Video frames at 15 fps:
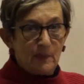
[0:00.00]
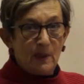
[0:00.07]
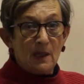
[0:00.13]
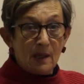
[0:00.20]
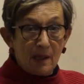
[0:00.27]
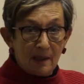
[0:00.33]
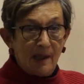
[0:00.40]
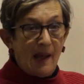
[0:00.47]

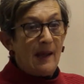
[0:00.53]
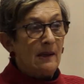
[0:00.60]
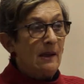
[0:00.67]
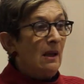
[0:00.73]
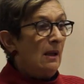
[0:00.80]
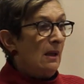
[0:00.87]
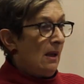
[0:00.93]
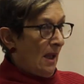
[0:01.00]
split,
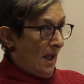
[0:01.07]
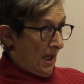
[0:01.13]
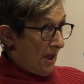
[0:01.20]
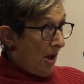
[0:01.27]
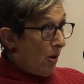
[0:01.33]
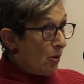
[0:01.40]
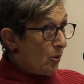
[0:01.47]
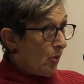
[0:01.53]
again,
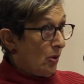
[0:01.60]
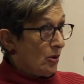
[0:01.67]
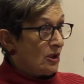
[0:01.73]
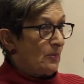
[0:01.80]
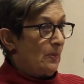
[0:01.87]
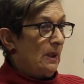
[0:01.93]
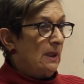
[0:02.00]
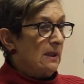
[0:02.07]
Cold War
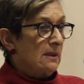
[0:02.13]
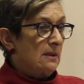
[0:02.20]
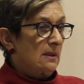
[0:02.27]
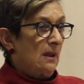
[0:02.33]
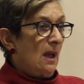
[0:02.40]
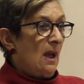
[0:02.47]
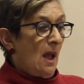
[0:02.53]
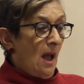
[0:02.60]
split.
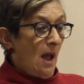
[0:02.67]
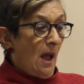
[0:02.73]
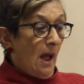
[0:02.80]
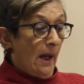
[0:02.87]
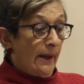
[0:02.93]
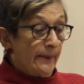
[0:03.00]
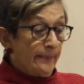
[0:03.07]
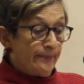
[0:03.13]

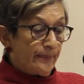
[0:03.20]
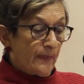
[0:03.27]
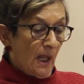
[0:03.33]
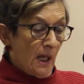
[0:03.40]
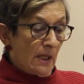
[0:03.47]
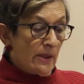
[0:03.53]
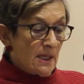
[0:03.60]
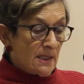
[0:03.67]

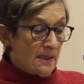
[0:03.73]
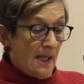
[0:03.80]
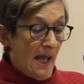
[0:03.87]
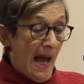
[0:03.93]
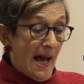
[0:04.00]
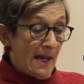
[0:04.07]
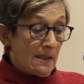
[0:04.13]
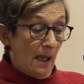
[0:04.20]
And this
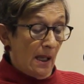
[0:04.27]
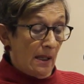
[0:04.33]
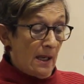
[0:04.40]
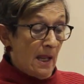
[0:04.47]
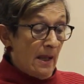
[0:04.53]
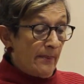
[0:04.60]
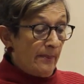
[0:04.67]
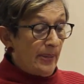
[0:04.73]
had
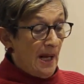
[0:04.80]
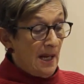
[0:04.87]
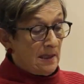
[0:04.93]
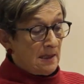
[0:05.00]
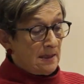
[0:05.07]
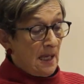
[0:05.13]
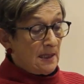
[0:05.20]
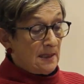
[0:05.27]
an
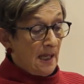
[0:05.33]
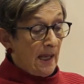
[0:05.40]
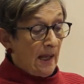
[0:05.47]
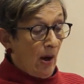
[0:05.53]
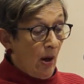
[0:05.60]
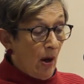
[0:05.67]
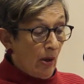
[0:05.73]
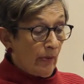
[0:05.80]
impact, as I
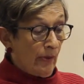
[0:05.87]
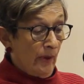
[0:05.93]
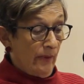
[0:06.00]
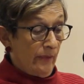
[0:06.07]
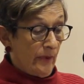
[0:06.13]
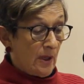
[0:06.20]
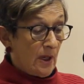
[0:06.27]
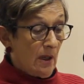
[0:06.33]
say, on
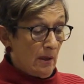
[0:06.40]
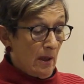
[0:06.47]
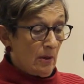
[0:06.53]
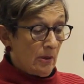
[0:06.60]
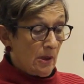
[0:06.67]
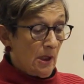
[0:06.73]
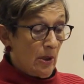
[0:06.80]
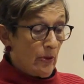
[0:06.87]

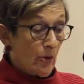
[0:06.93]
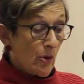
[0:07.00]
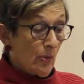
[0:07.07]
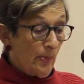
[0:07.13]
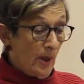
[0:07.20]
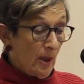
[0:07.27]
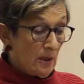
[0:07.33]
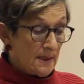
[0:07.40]

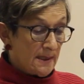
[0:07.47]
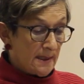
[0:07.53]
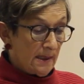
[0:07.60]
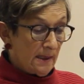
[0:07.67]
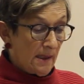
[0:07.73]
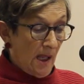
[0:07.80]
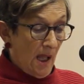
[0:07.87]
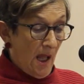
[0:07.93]
colonial
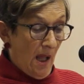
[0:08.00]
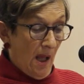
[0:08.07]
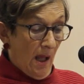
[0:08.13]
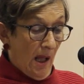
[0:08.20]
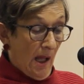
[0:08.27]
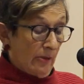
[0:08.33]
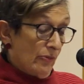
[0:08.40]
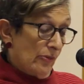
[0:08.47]
policy
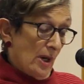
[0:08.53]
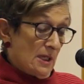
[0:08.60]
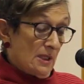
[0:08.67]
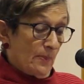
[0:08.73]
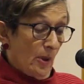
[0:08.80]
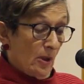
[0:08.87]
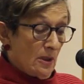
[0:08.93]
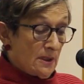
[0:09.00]
and
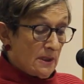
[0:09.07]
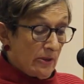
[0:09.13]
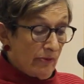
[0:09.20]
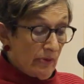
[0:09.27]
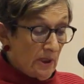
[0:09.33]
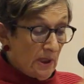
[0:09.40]
race policy,